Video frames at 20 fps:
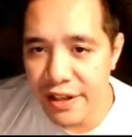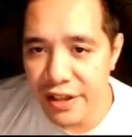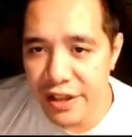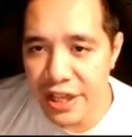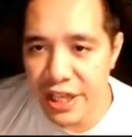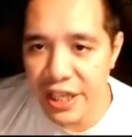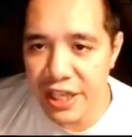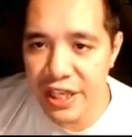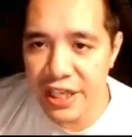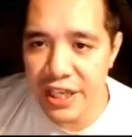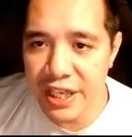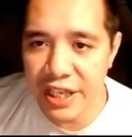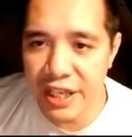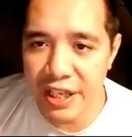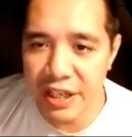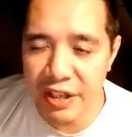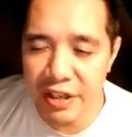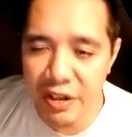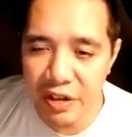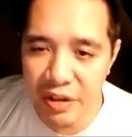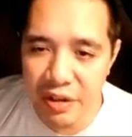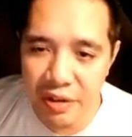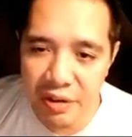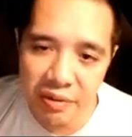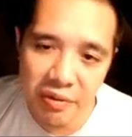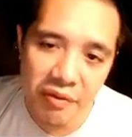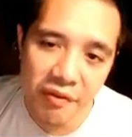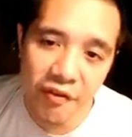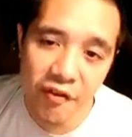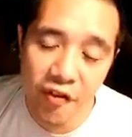the
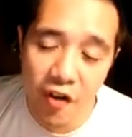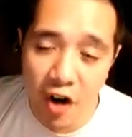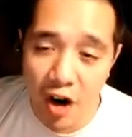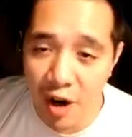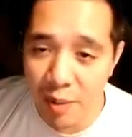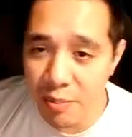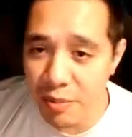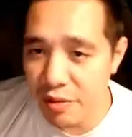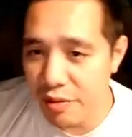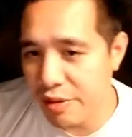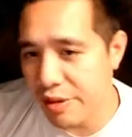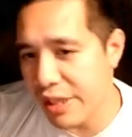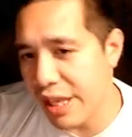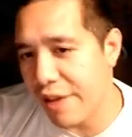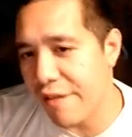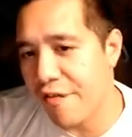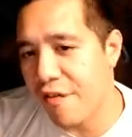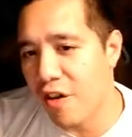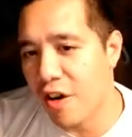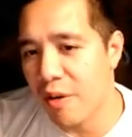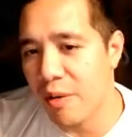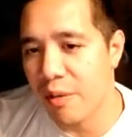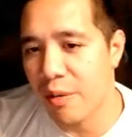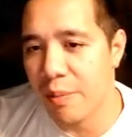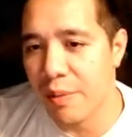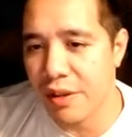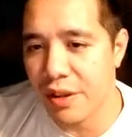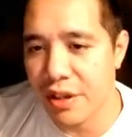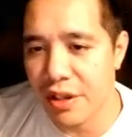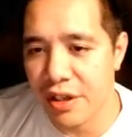not farm,
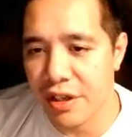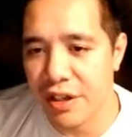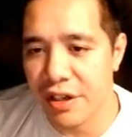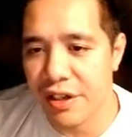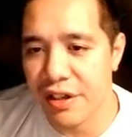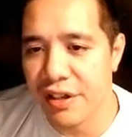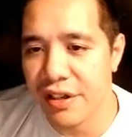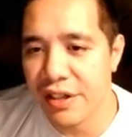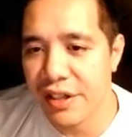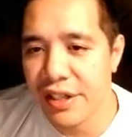but the